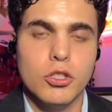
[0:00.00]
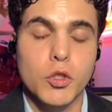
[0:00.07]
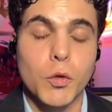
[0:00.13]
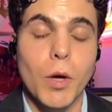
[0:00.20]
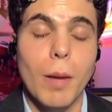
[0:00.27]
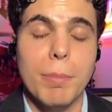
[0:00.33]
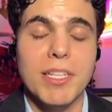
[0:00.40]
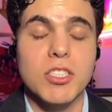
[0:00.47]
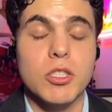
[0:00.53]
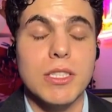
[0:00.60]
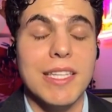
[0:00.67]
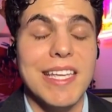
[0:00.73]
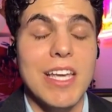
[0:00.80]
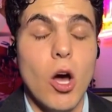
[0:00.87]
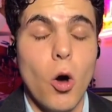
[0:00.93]
Trump
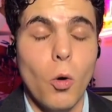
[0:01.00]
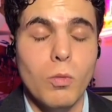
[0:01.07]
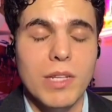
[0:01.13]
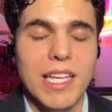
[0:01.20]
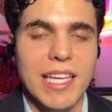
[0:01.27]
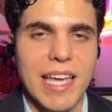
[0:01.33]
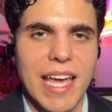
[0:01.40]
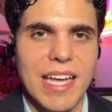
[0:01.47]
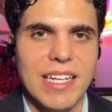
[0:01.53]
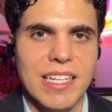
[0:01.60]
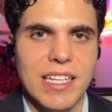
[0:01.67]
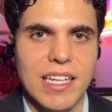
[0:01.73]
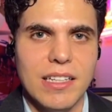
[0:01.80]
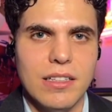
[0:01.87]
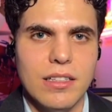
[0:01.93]
is the only
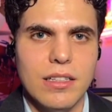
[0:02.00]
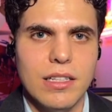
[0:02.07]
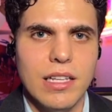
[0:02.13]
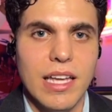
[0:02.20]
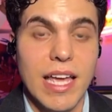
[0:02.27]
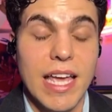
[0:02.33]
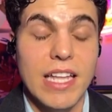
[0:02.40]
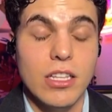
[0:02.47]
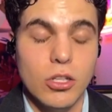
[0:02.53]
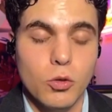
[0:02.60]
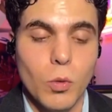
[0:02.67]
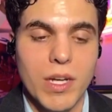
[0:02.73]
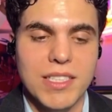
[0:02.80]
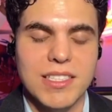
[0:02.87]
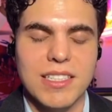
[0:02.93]
candidate in the
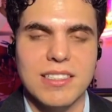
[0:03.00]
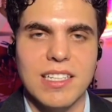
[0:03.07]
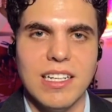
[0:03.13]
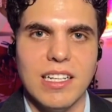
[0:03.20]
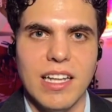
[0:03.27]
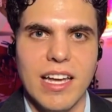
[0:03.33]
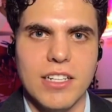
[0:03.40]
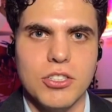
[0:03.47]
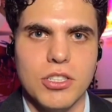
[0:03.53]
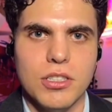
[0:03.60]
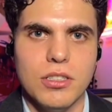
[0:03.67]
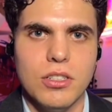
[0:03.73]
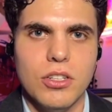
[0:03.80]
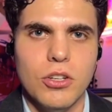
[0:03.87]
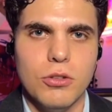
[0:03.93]
2016
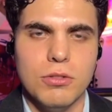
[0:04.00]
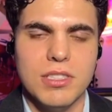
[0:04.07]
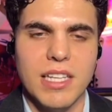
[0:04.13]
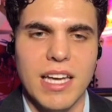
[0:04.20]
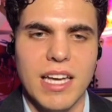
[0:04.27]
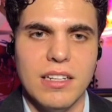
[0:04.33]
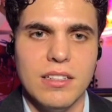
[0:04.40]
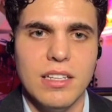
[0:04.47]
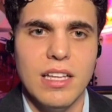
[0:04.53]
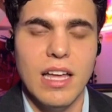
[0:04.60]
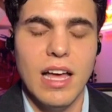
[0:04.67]
election who said,